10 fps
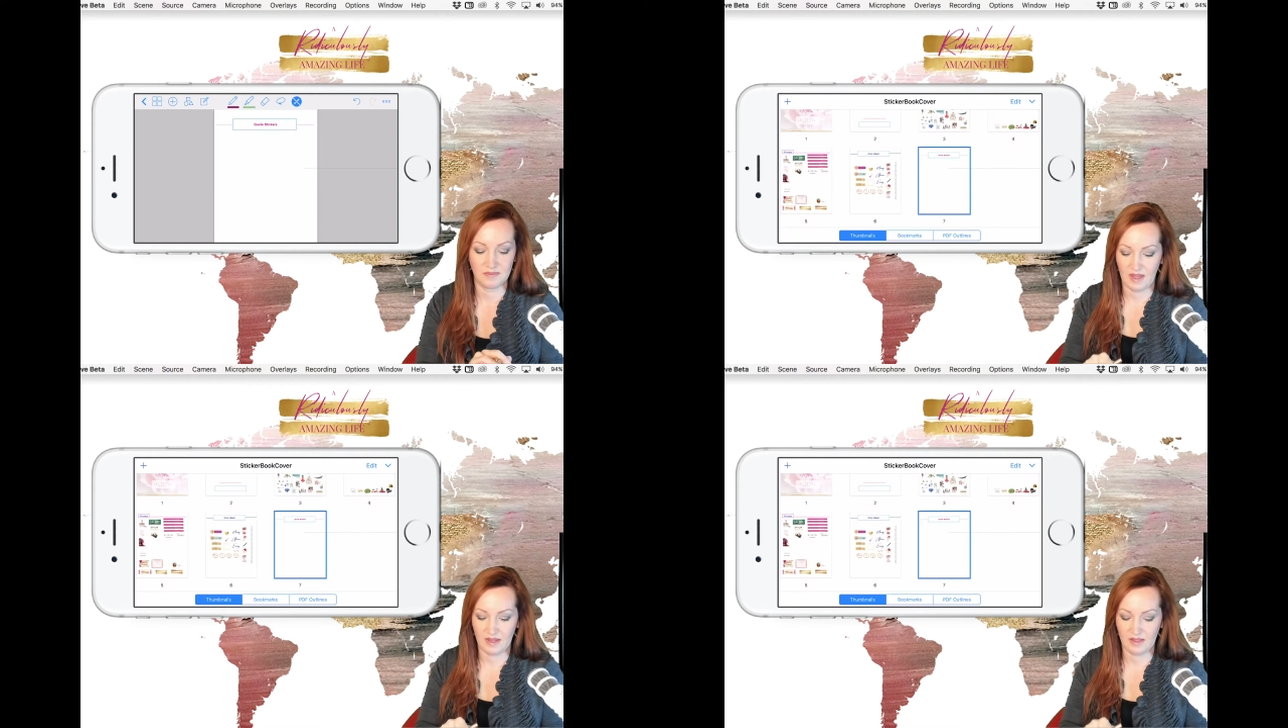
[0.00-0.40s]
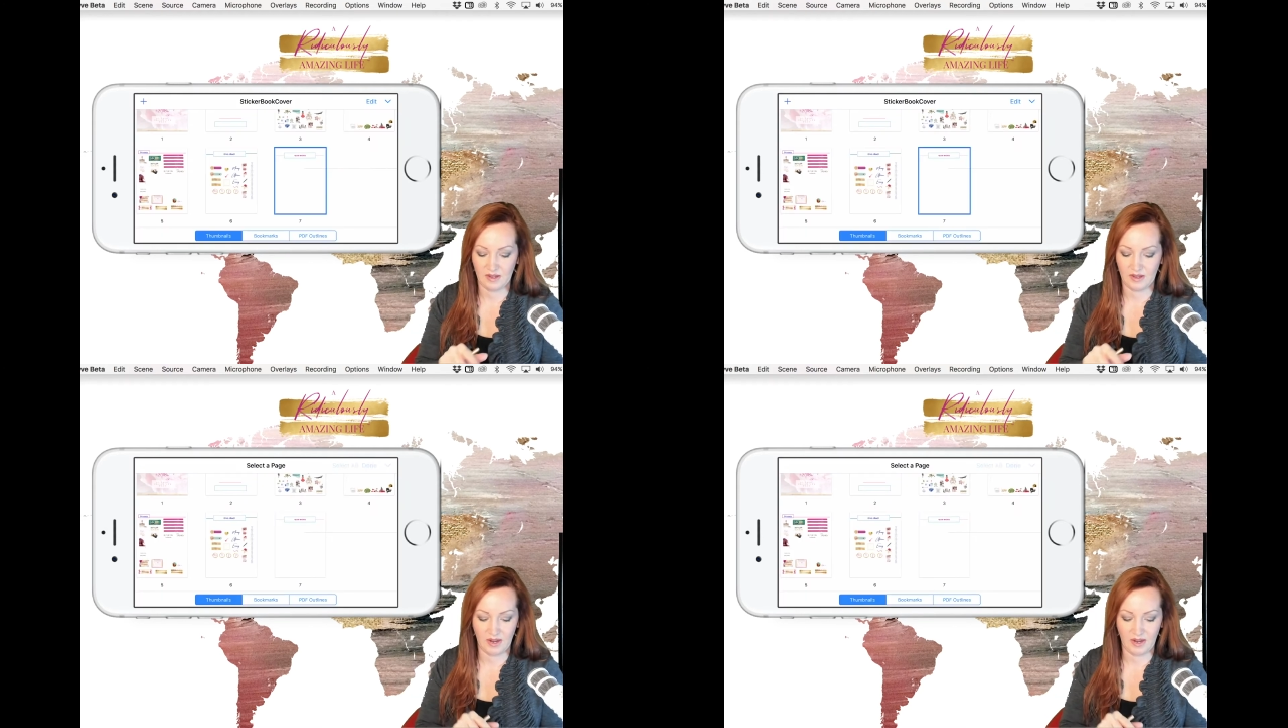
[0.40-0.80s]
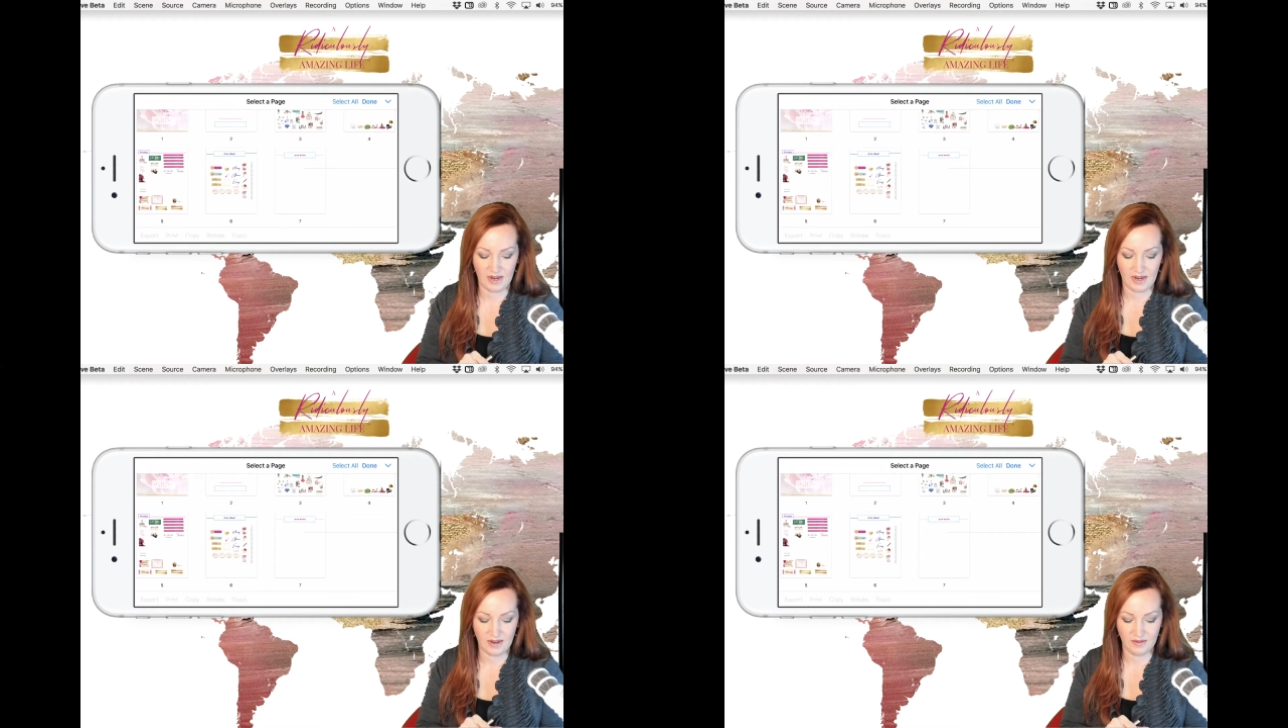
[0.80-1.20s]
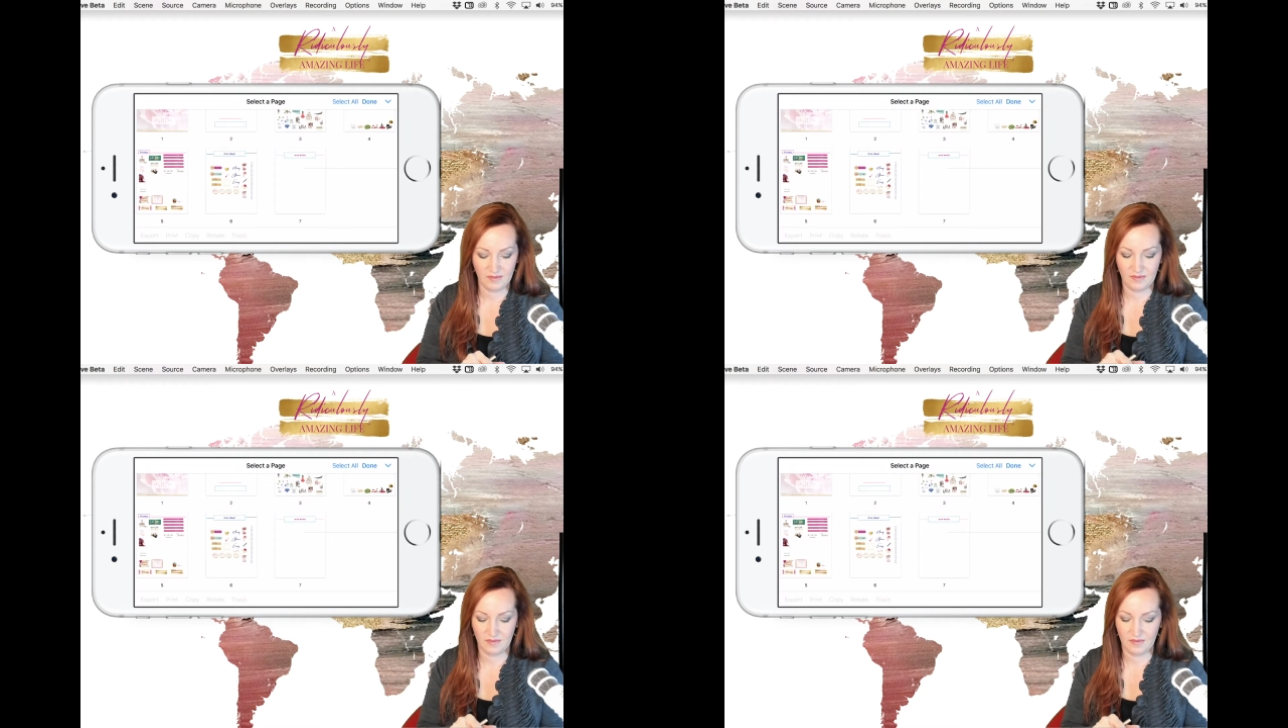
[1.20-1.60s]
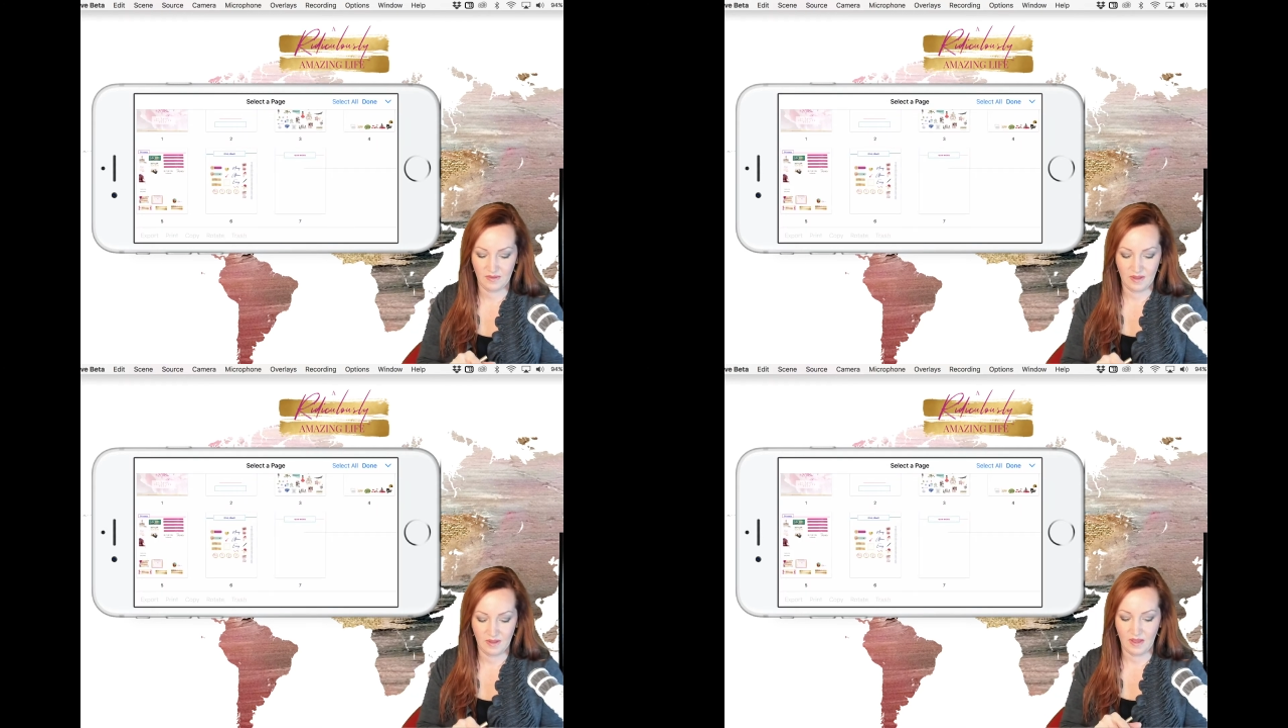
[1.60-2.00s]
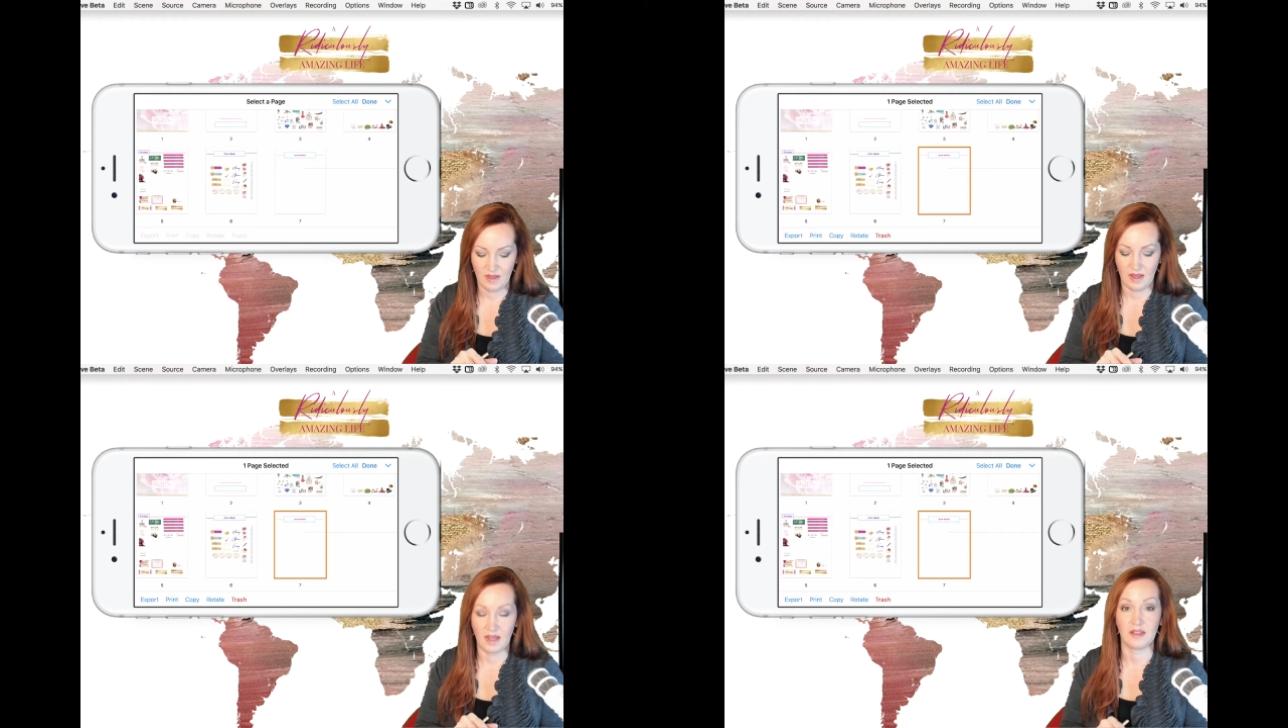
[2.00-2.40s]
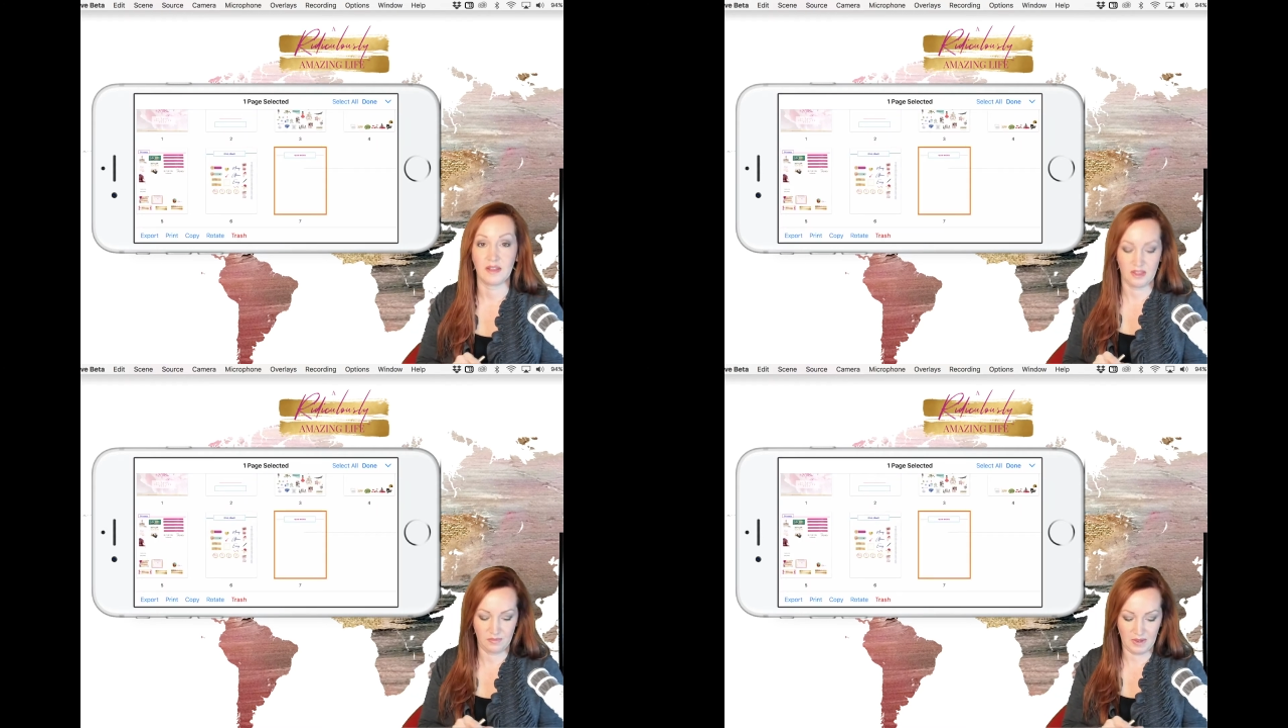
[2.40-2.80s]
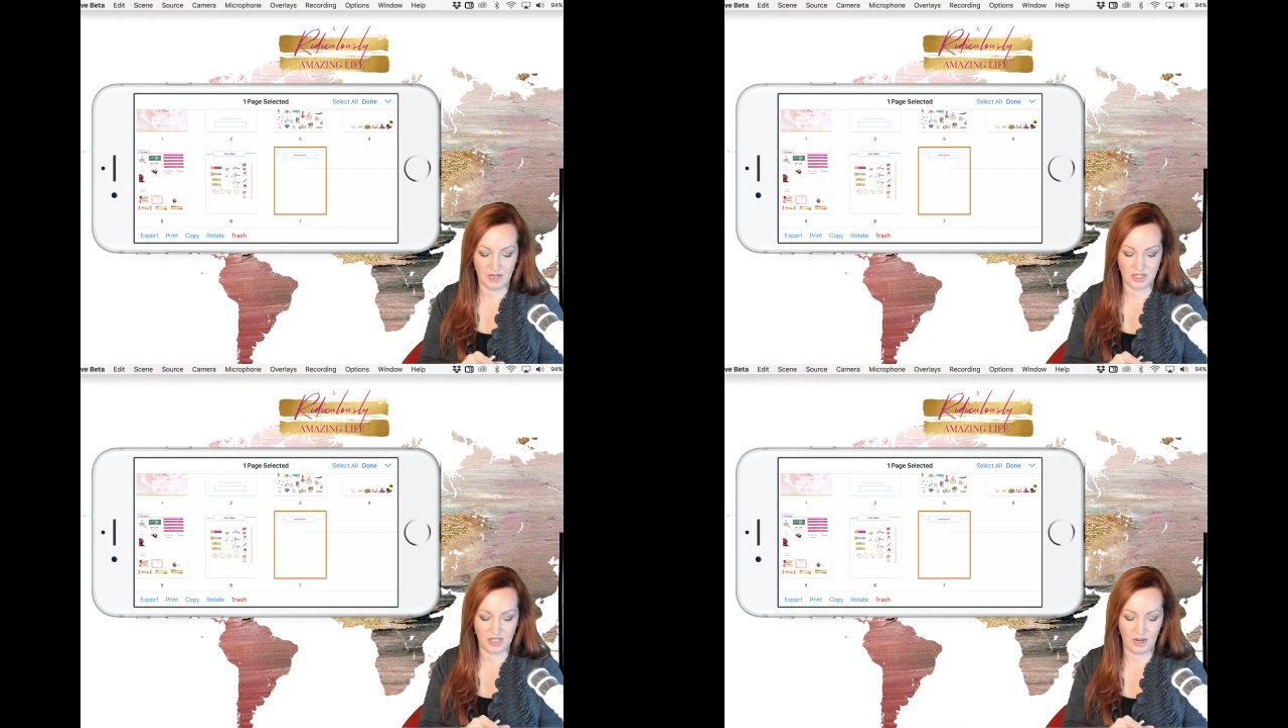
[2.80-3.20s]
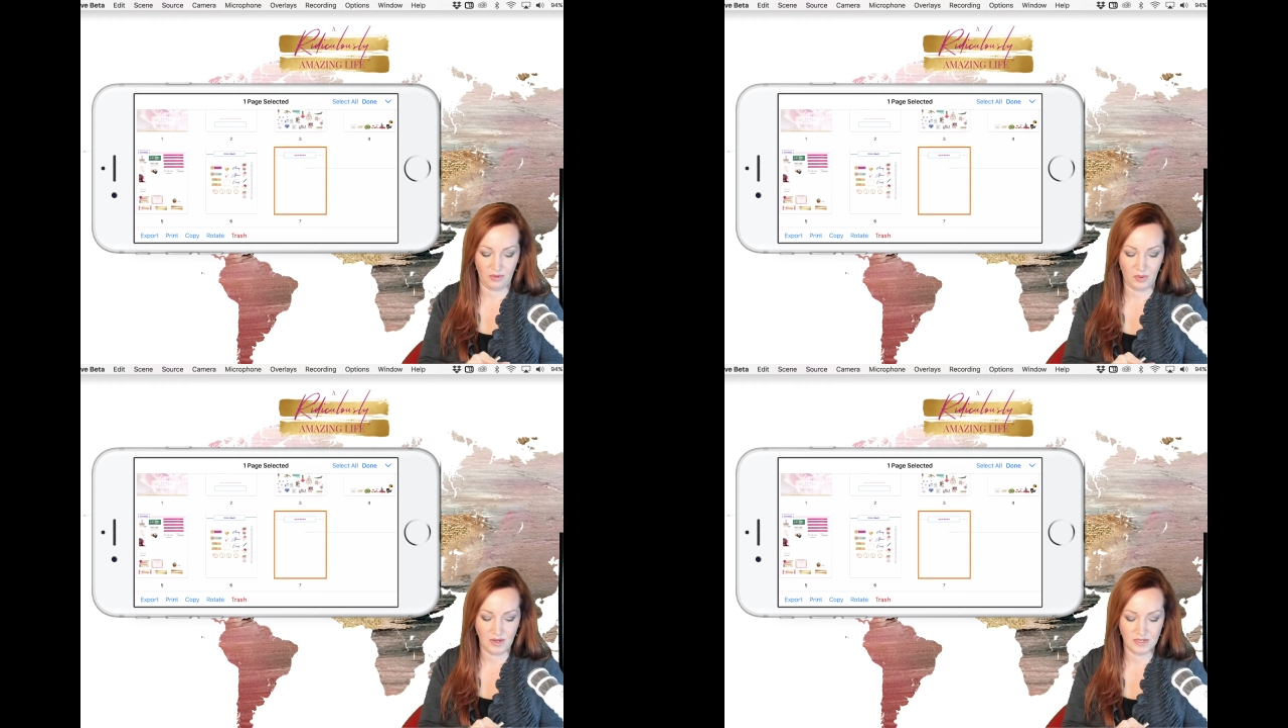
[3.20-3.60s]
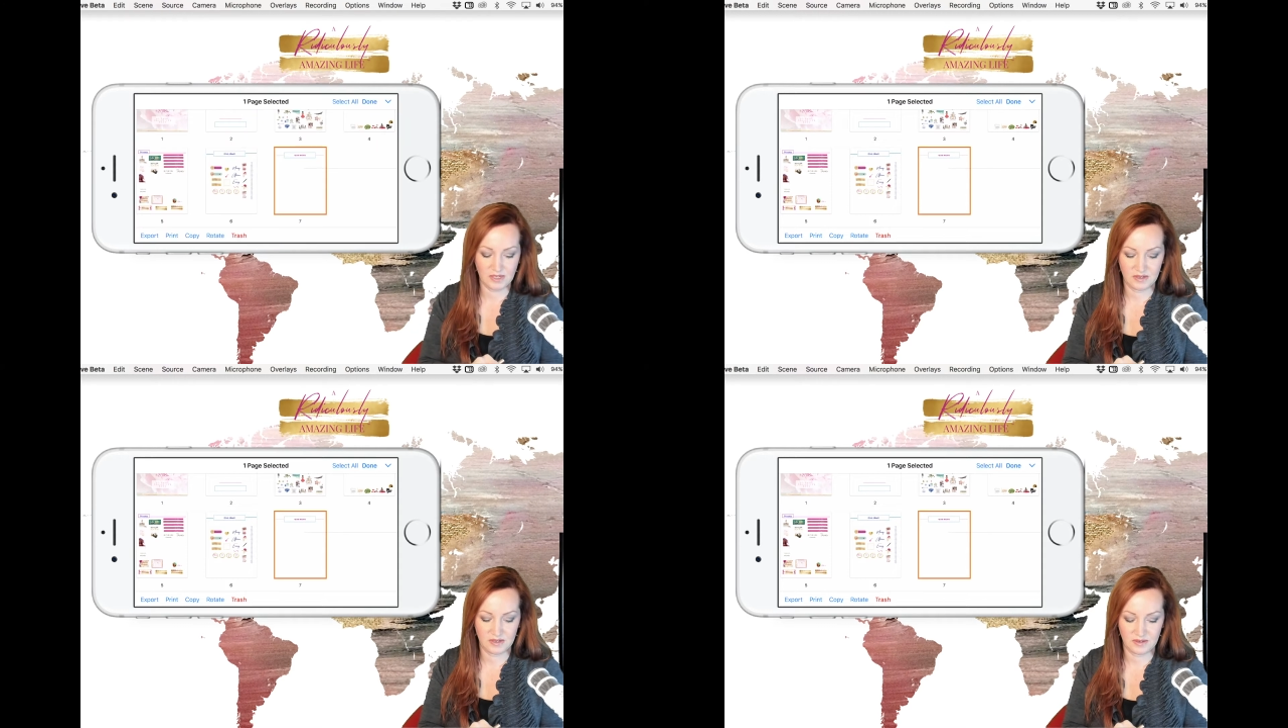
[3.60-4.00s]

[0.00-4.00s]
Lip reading: I click on edit, I click the page that I want,